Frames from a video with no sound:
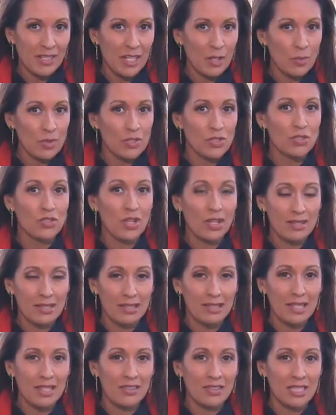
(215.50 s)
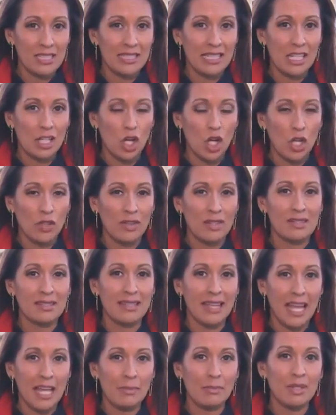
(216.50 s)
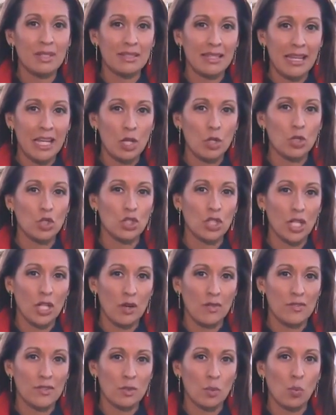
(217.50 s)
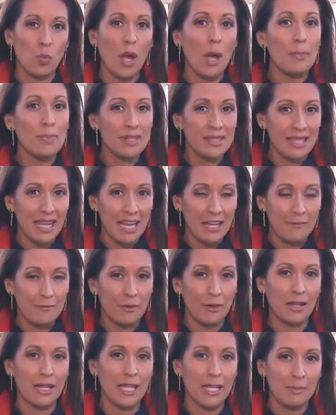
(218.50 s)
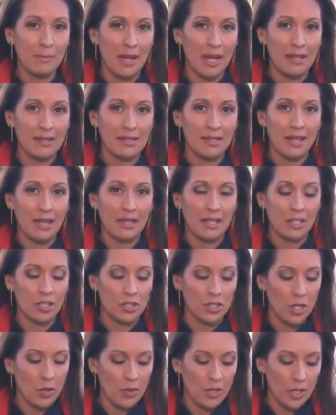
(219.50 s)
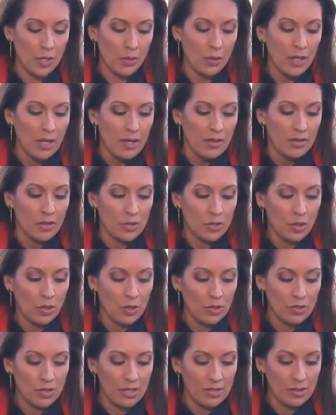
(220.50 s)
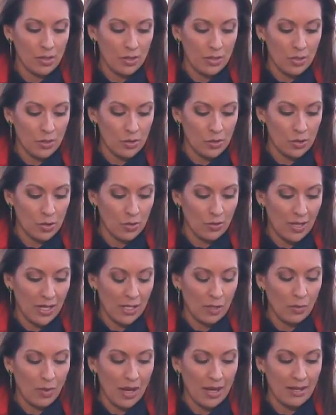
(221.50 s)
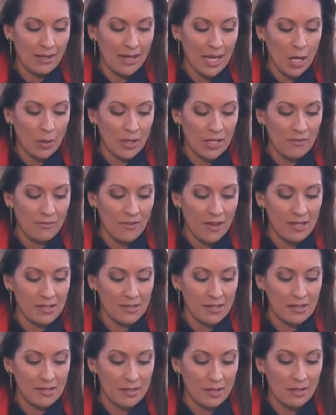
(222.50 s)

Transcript: it was just listed on the San Mateo Sheriff's website for inmates, and I can show you the charges on your screen right now. He faces a